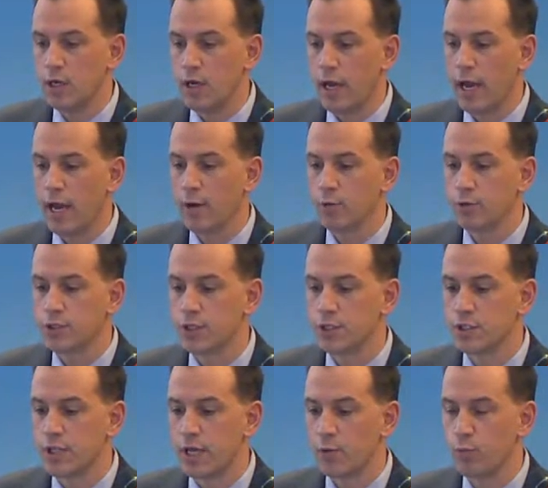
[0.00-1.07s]
And
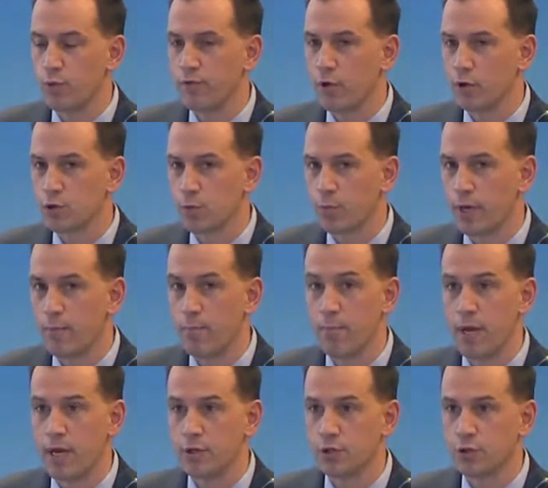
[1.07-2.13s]
since then, we've also made a
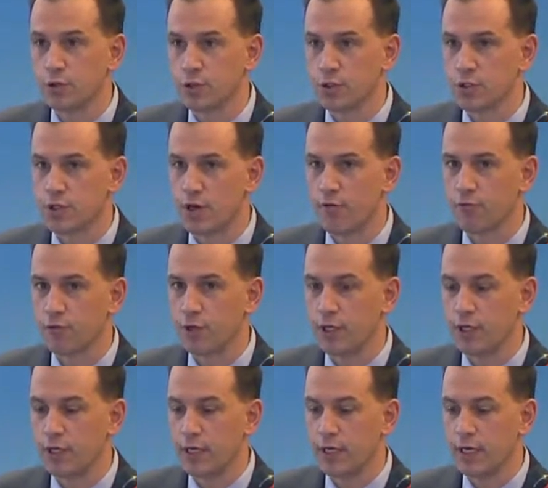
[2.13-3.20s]
major
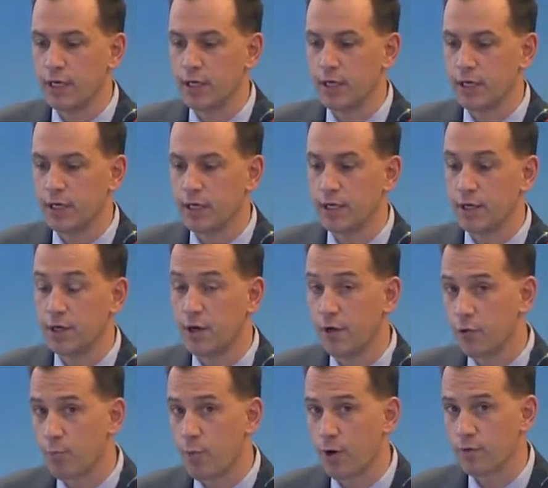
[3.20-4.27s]
discovery in
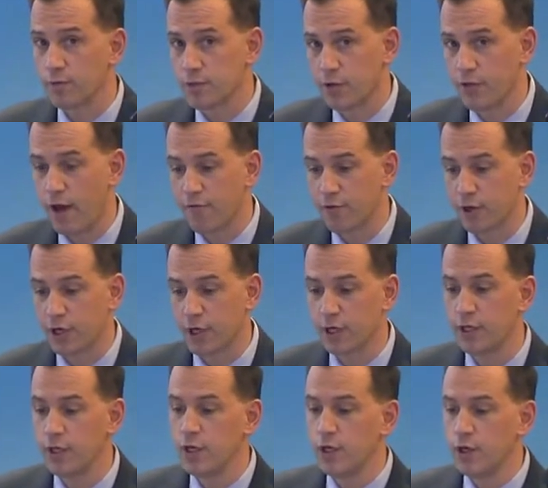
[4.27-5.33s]
another part of South
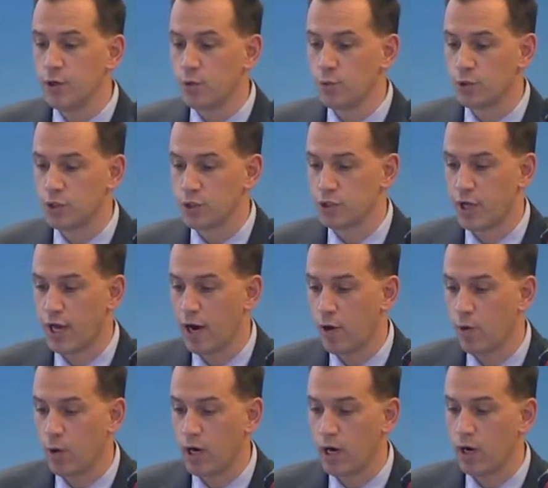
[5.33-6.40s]
Africa, which is
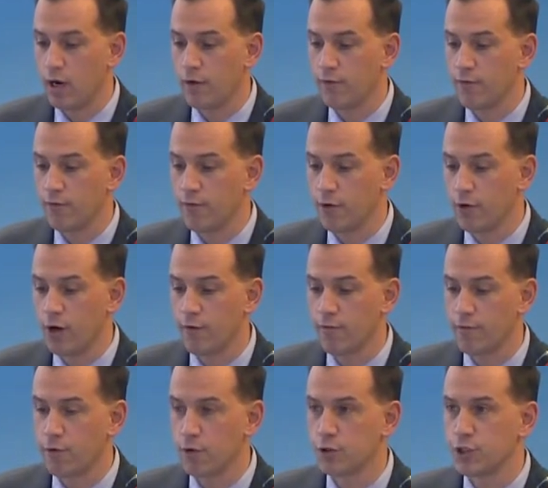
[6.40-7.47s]
now
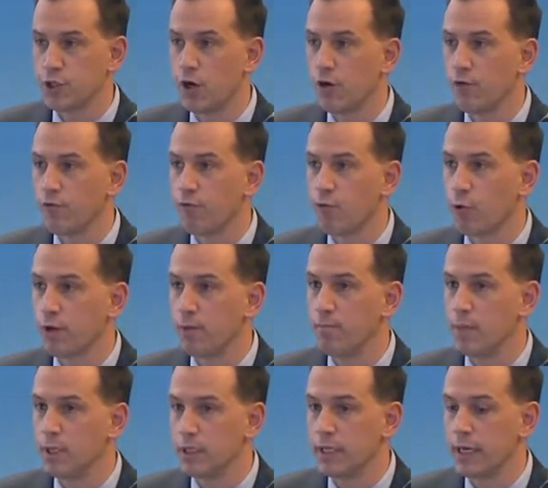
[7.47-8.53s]
verging on 40
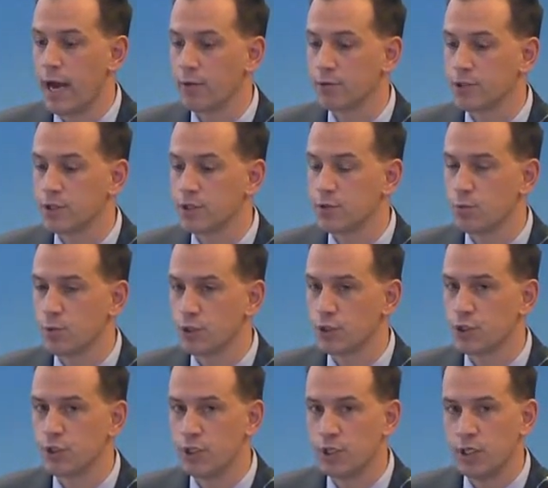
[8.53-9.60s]
million ounces,
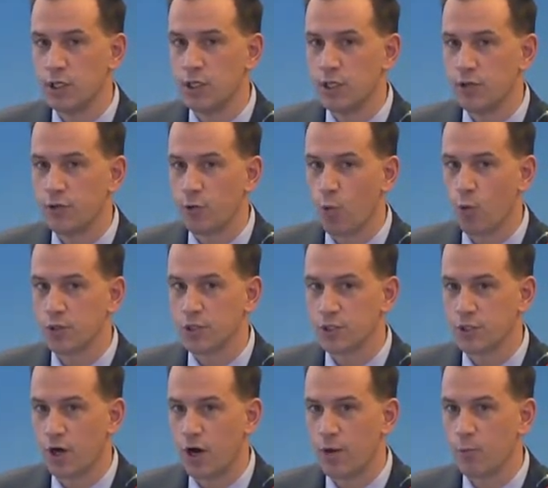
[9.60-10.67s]
which there was a
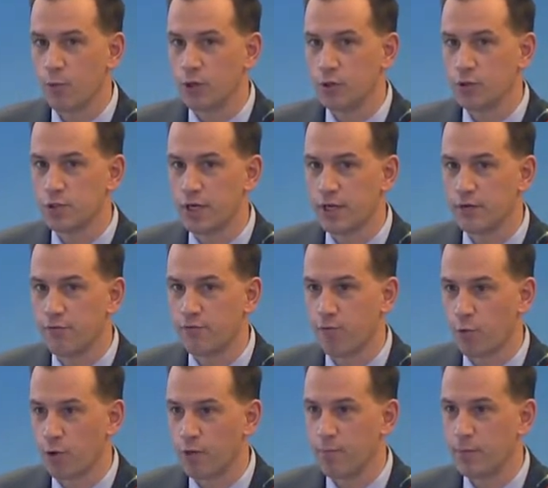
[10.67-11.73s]
time when you said
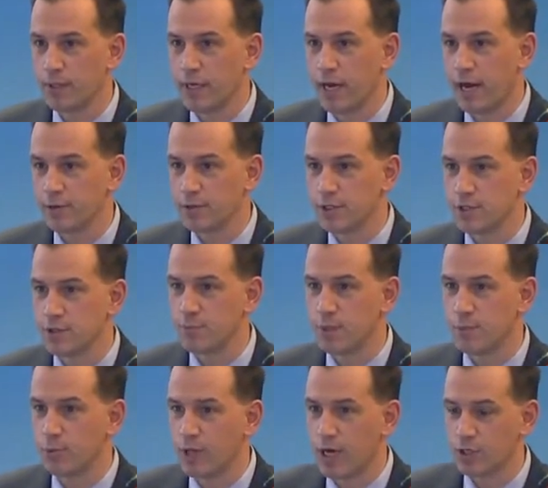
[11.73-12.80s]
40 million ounces and
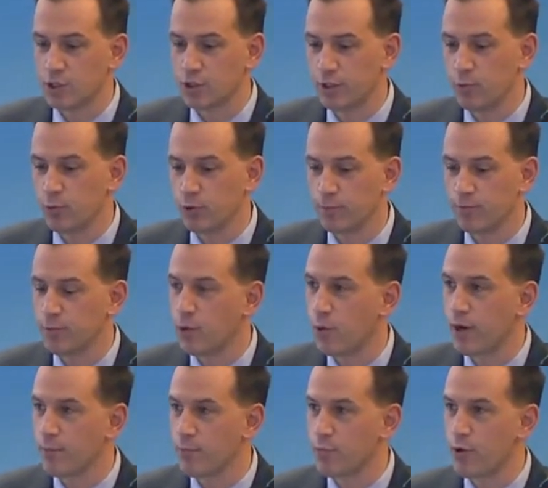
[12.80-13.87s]
people actually were
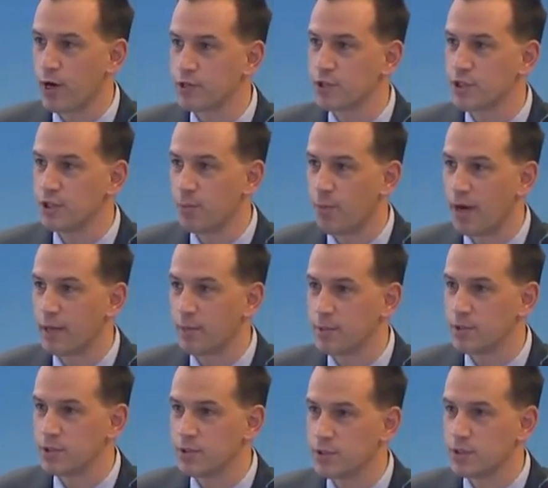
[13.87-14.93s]
quite impressed in the mining
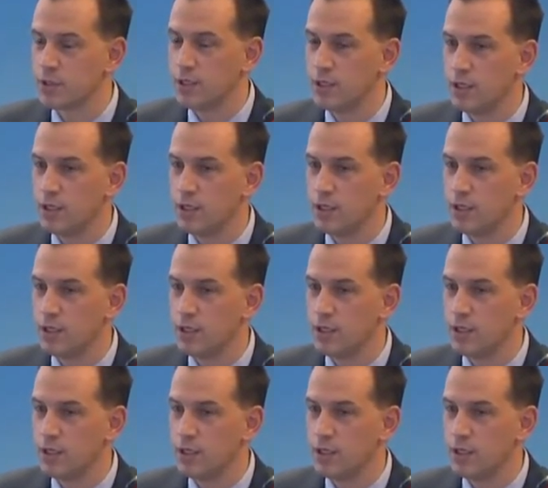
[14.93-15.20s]
business.